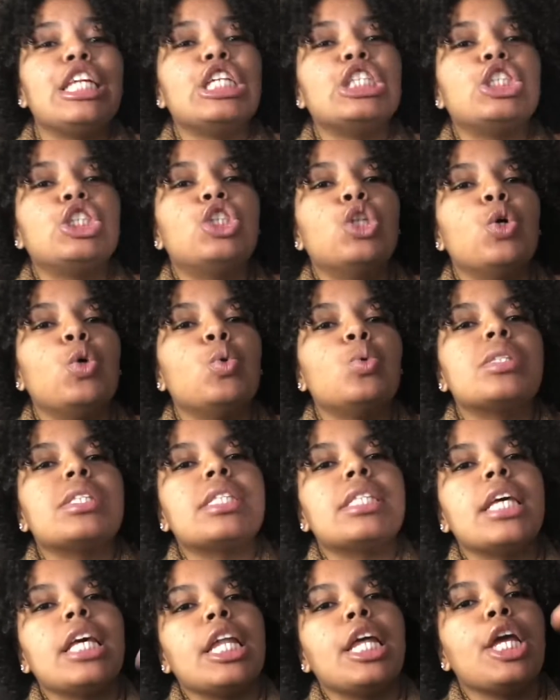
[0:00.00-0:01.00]
these dudes
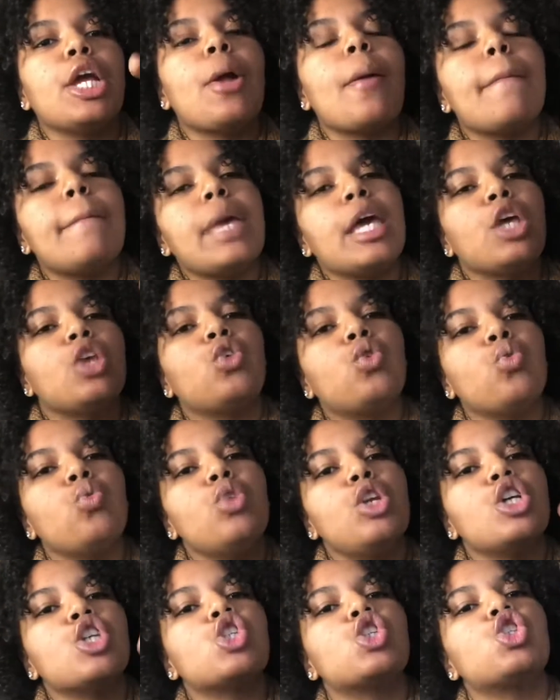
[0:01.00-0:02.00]
sit here and make you
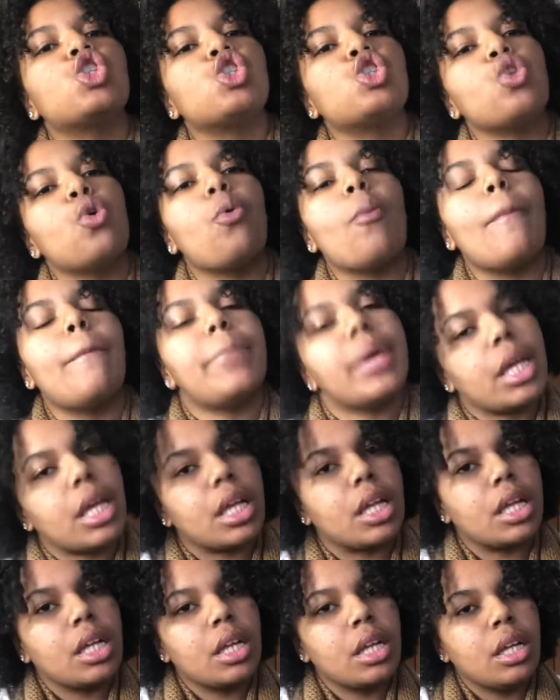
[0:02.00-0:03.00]
look
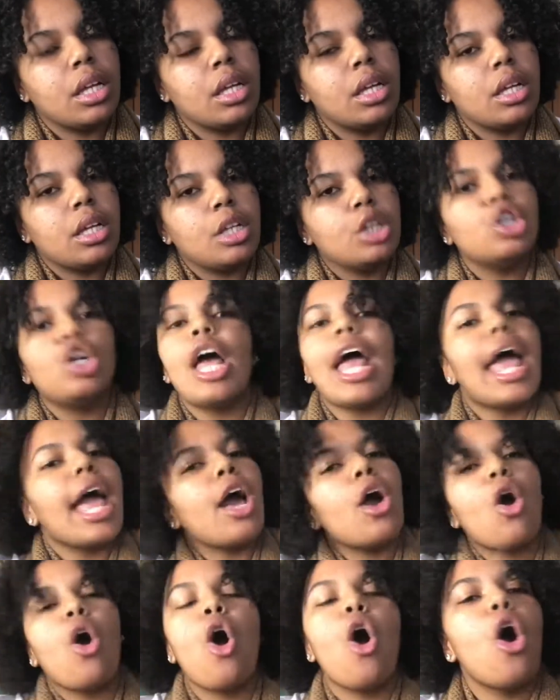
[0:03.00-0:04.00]
stupid
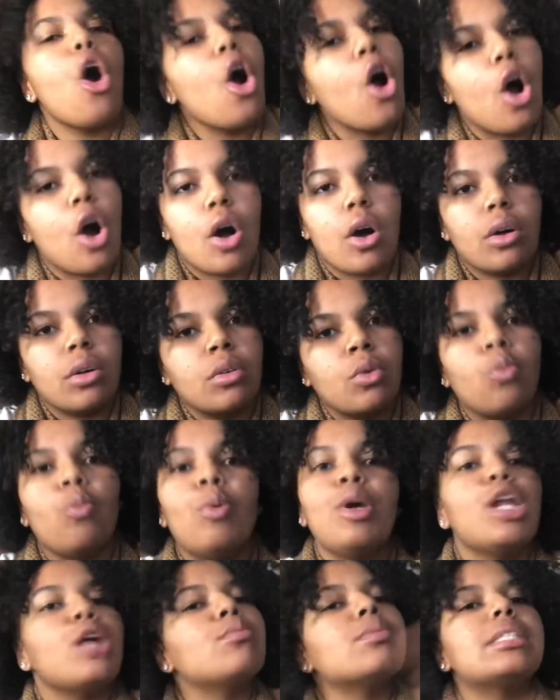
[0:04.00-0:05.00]
at all.
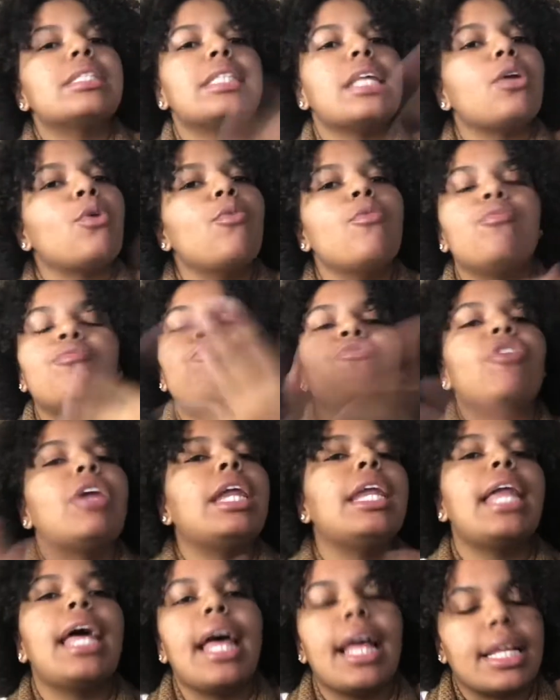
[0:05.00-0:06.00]
We don't settle for
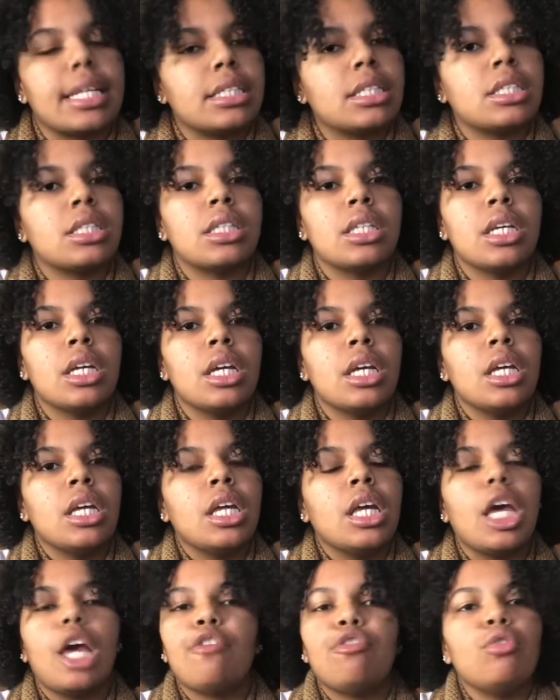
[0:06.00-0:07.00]
less.
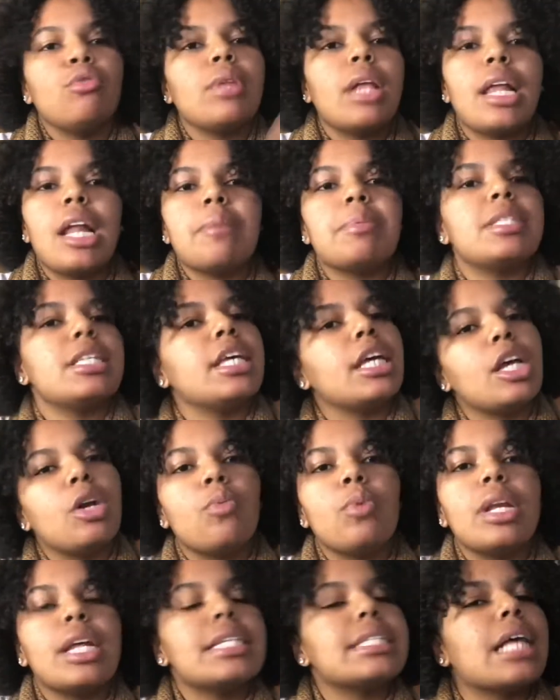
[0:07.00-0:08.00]
If you're not up to here
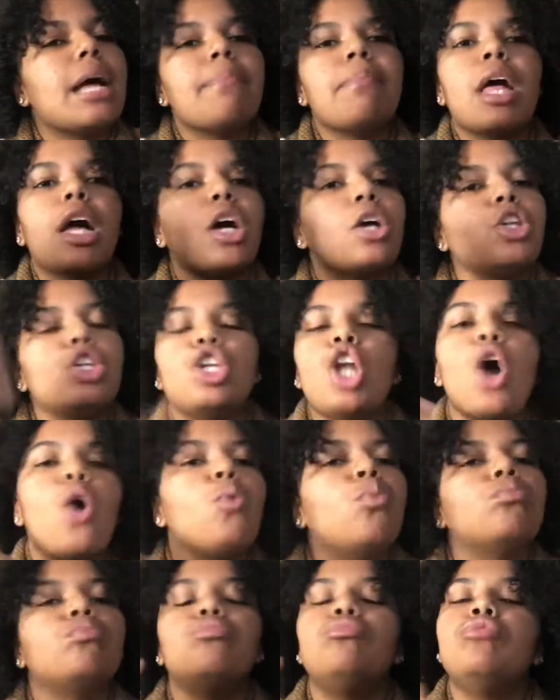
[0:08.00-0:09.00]
with us, I'm not no.